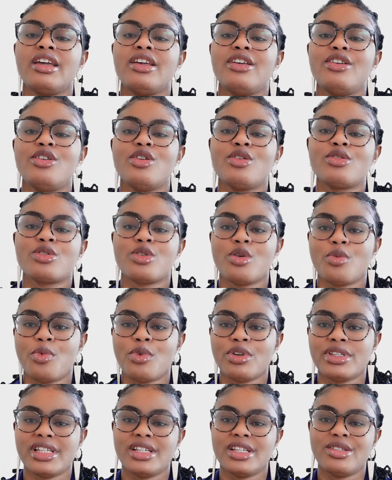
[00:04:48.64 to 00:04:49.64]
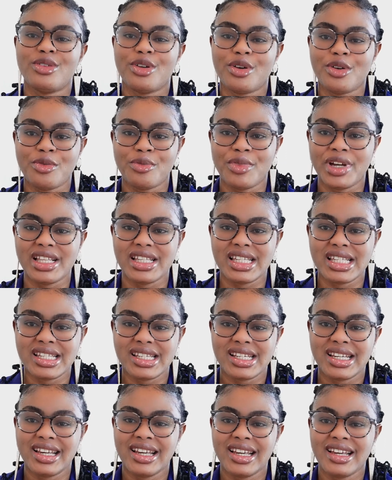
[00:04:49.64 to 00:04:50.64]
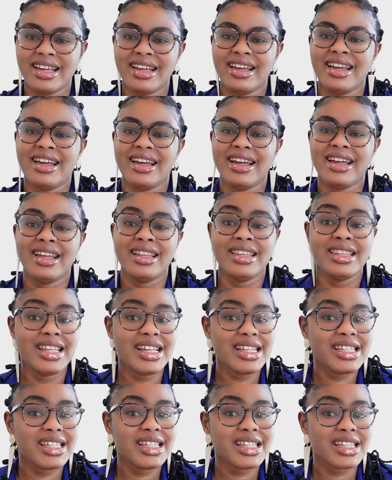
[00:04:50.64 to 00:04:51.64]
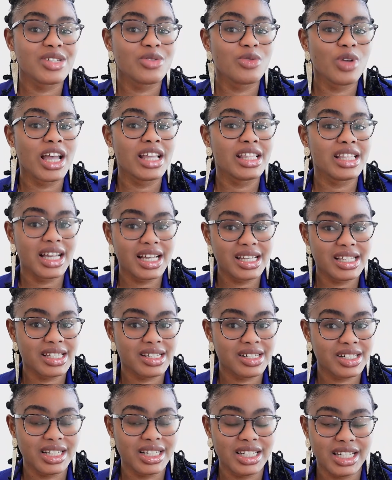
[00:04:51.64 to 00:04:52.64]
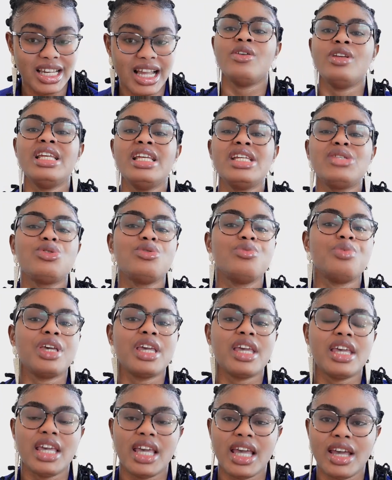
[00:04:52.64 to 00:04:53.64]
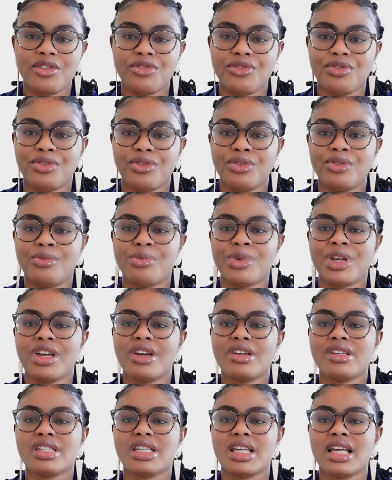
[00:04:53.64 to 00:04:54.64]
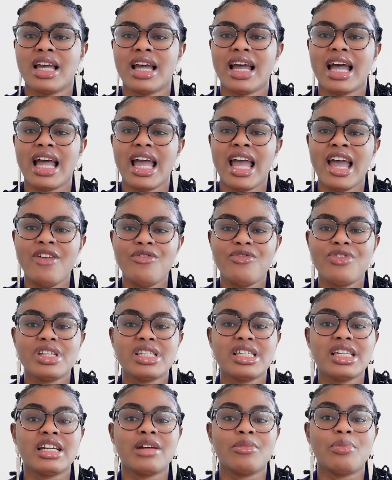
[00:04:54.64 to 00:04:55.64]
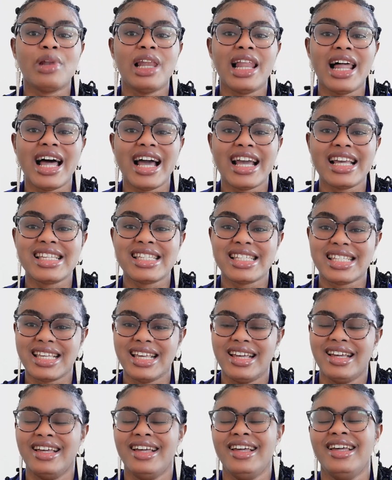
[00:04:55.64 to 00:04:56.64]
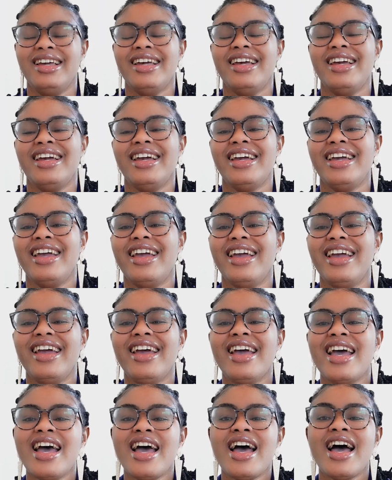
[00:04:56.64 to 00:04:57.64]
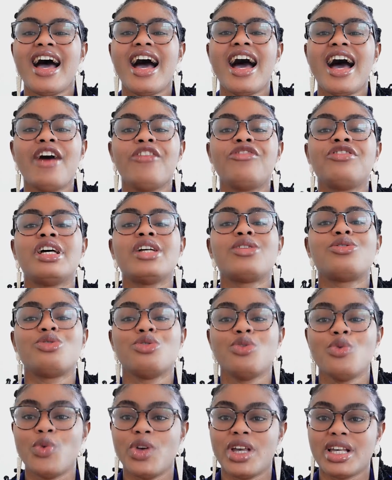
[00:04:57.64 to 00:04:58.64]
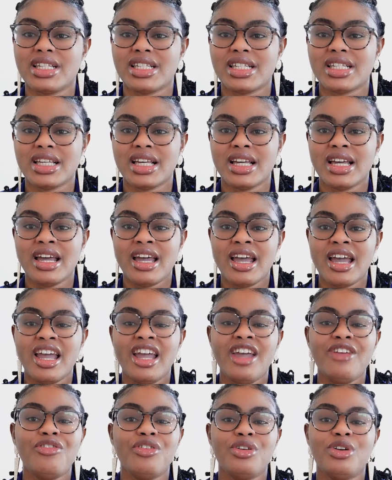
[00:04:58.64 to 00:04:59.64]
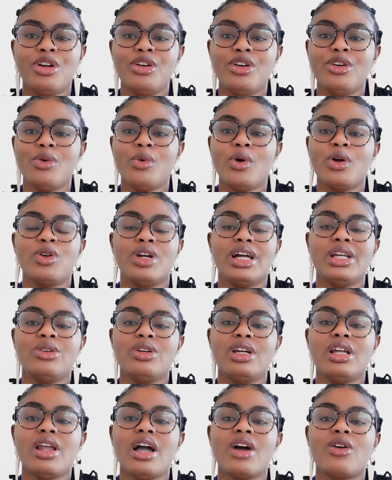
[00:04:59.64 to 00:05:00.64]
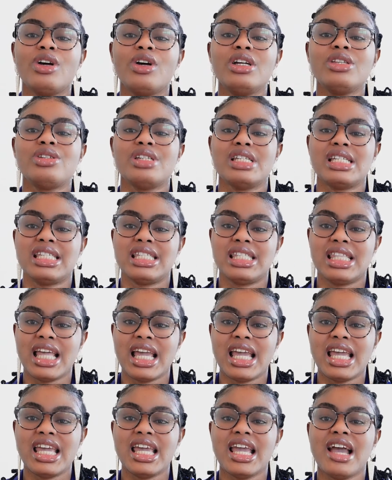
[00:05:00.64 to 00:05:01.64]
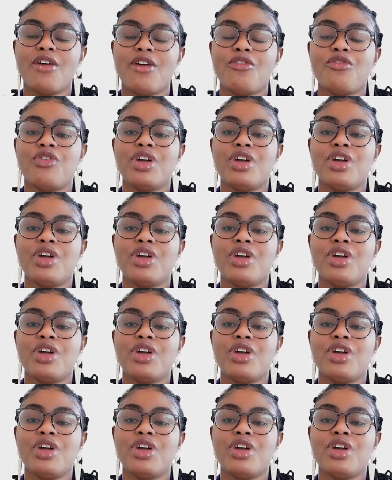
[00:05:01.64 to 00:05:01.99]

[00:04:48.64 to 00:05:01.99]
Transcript: your supporting documents. This is where it gets tricky. You need to be careful because MVC replies after 2 weeks. If you don't know what you are doing, you are going to stay here for